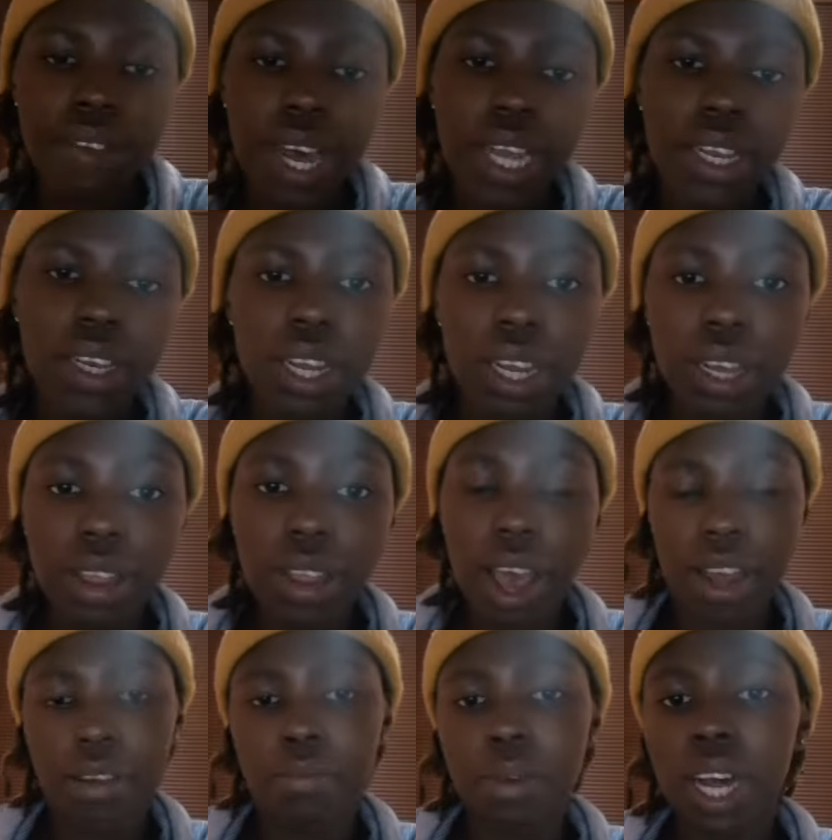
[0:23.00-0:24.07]
Finding
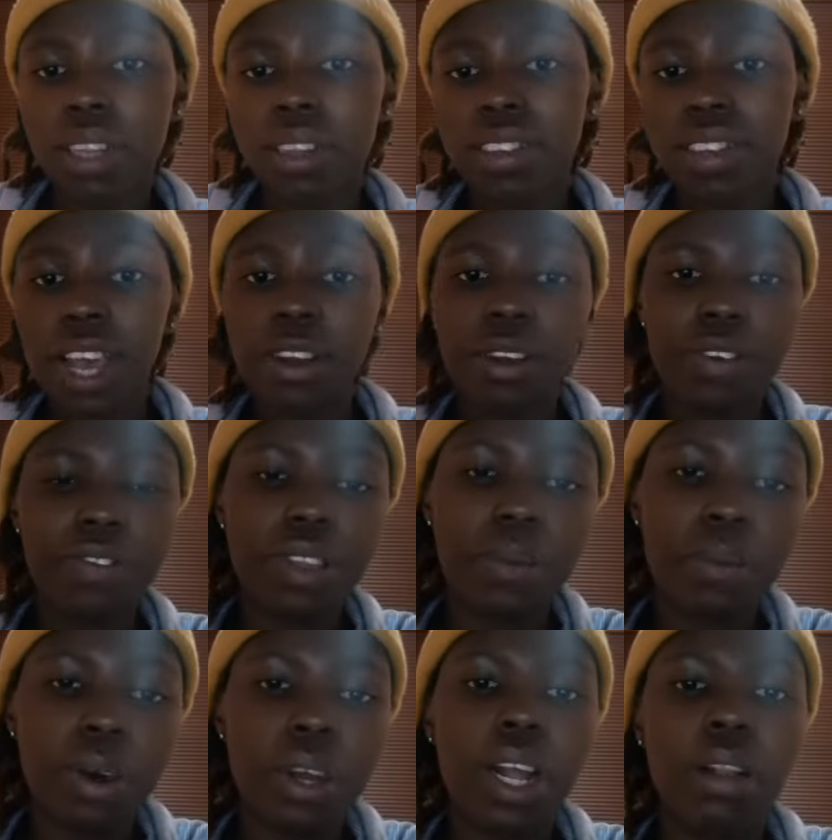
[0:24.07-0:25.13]
the unmarked side of
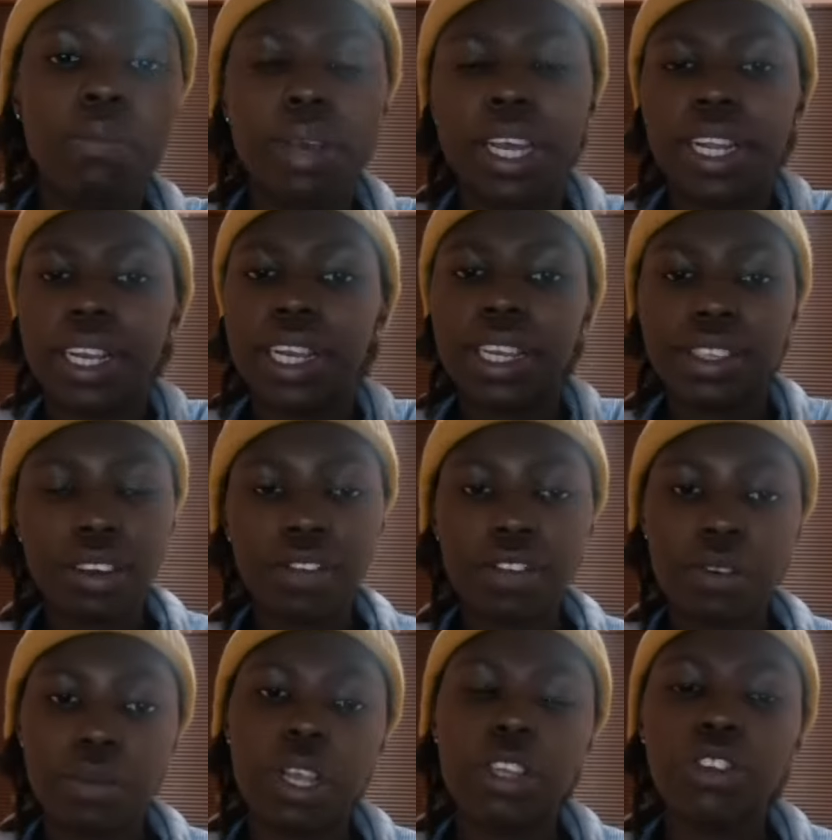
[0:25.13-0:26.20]
the model made it easier
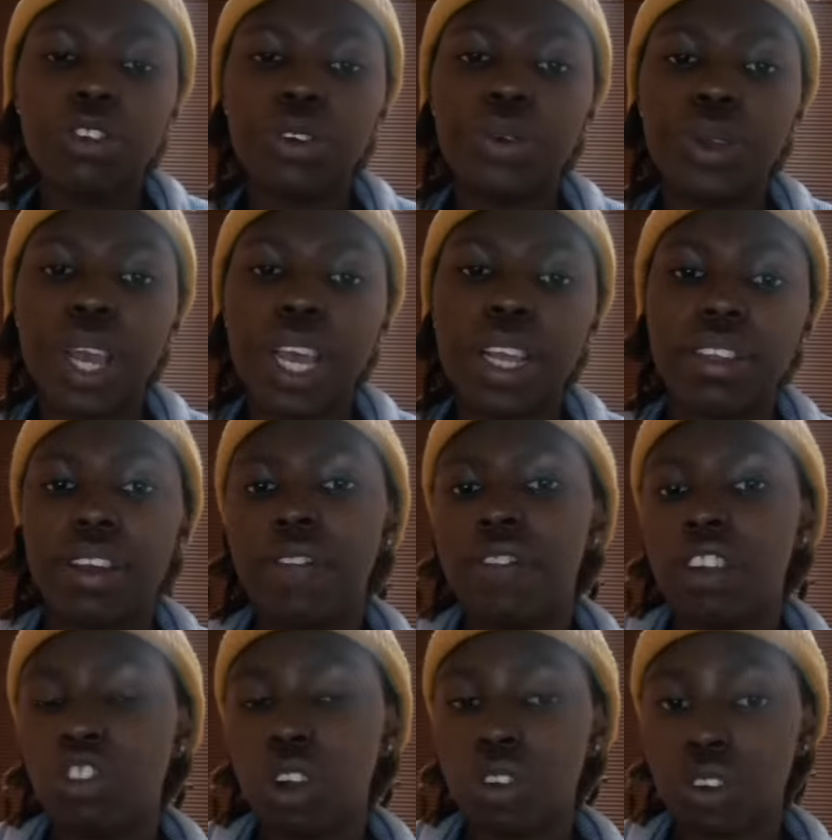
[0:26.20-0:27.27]
for me to create a
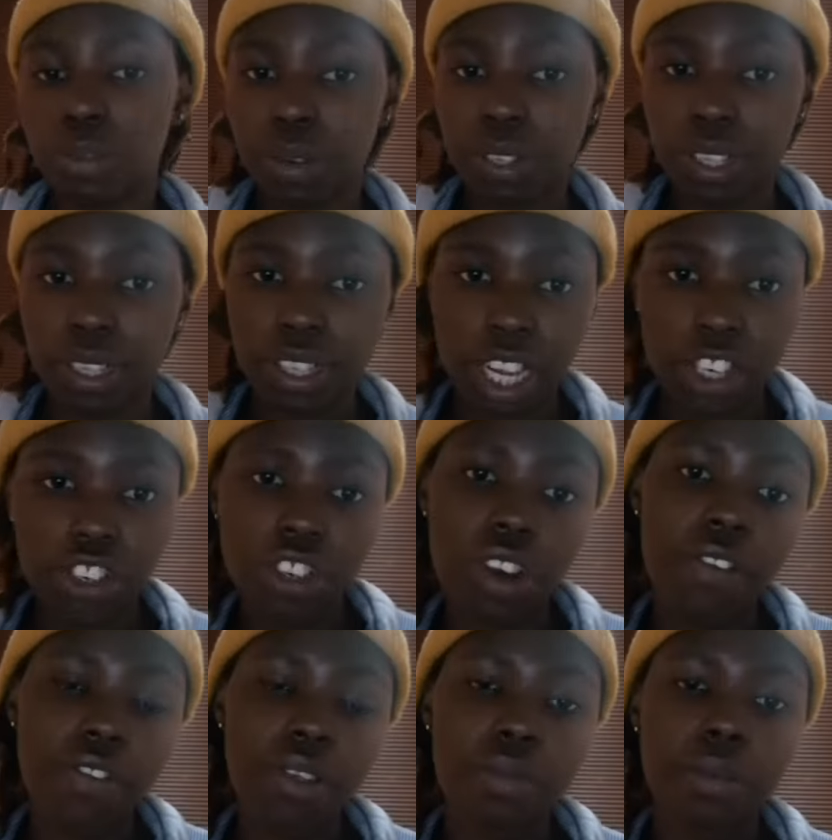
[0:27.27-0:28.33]
visual
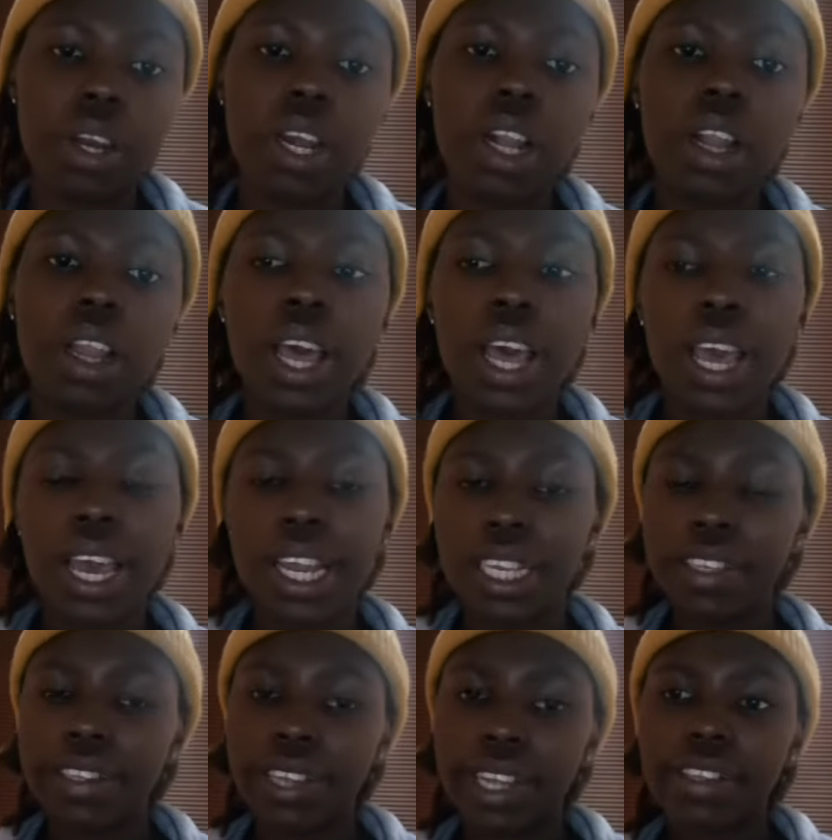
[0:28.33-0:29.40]
representation of the model in
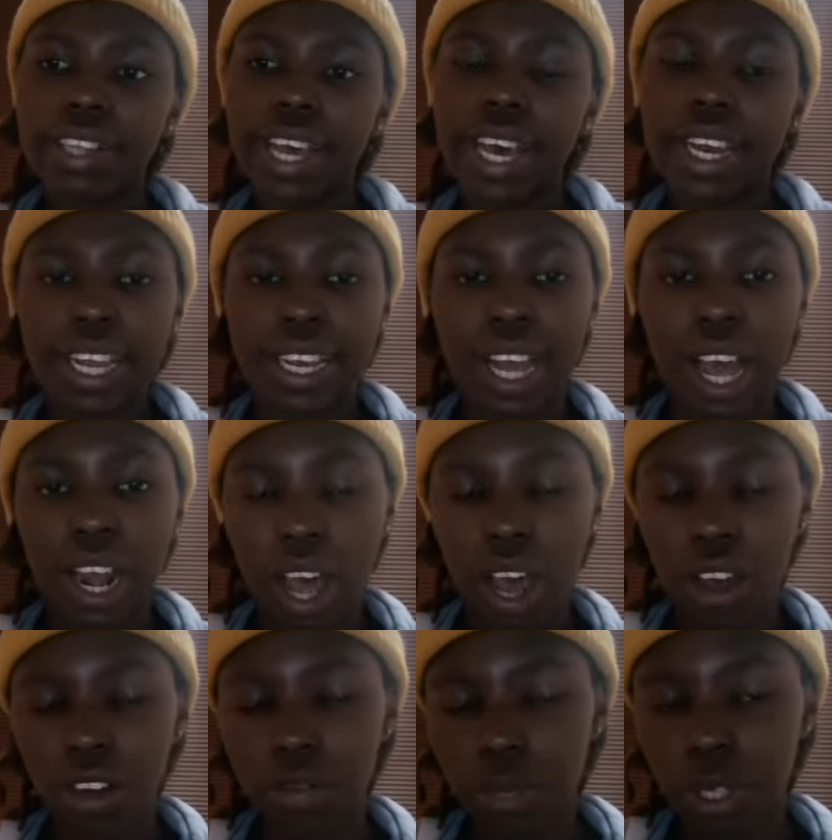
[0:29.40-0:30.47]
a sense that it
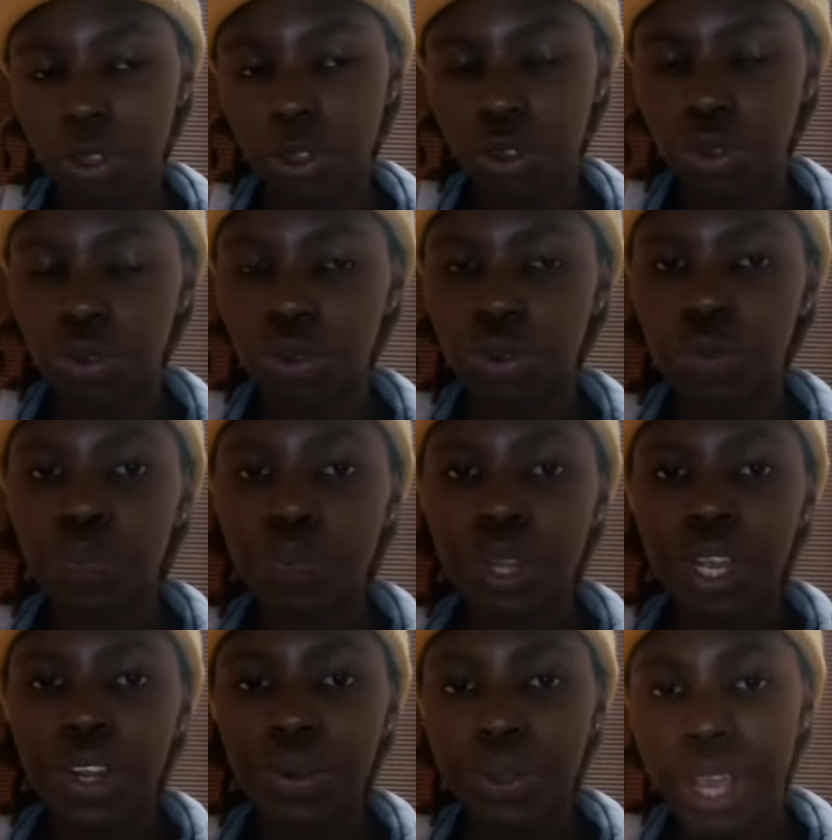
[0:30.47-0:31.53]
allowed me to
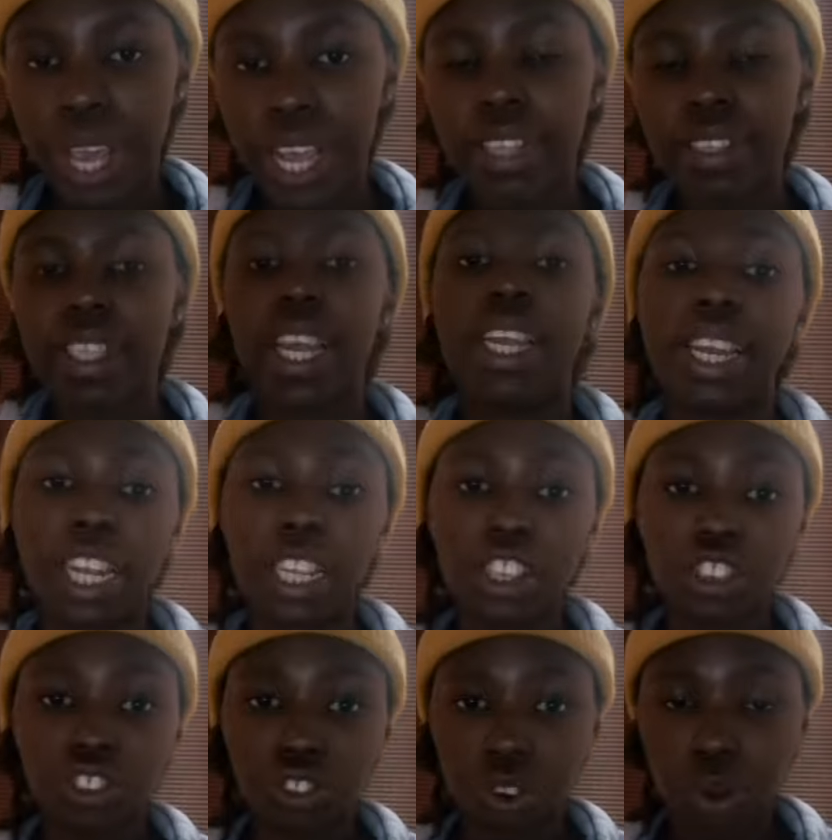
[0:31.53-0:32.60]
create a
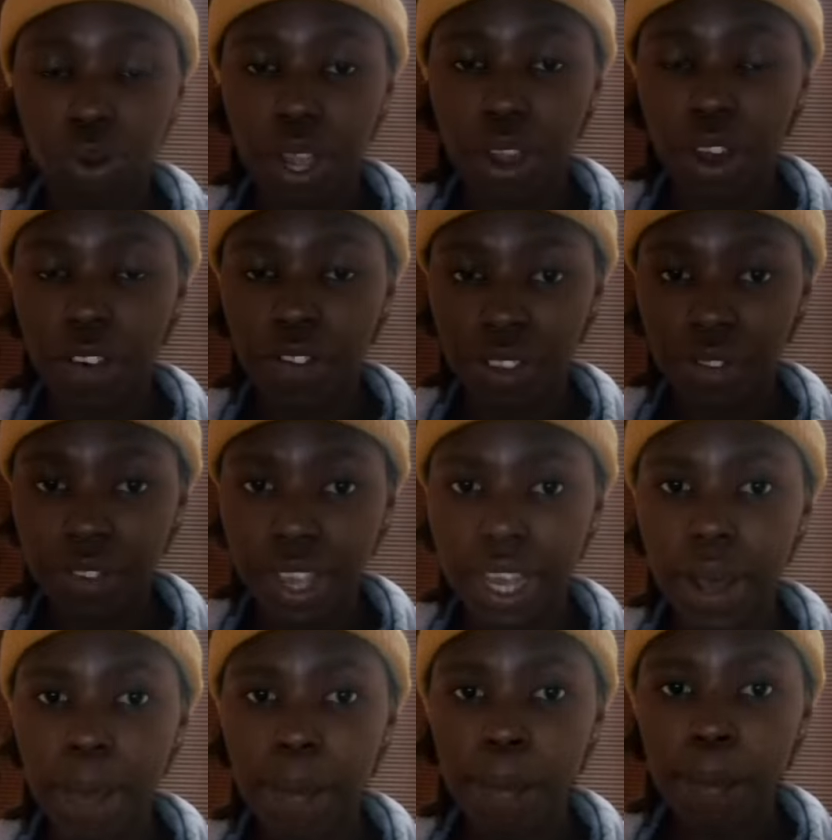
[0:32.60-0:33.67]
net drawing of the
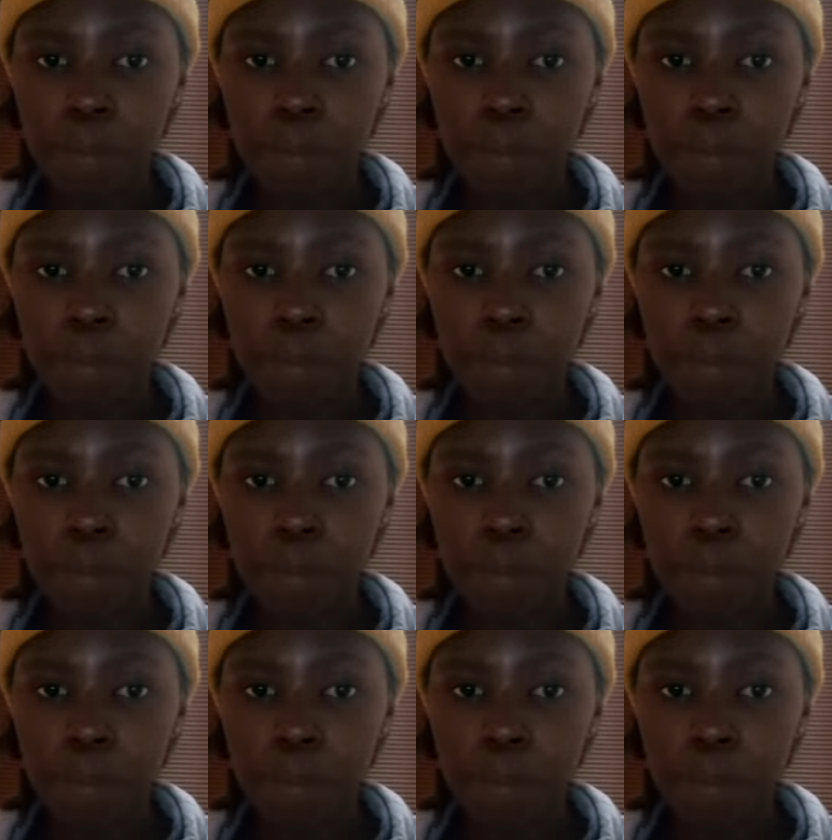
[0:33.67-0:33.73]
figure,